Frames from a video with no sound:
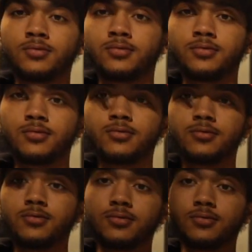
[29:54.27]

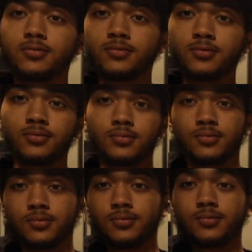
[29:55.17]

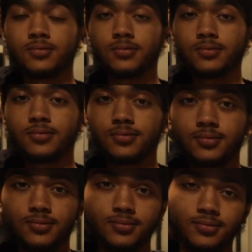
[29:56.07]

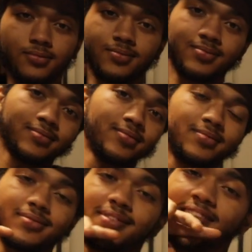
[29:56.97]
[no speech]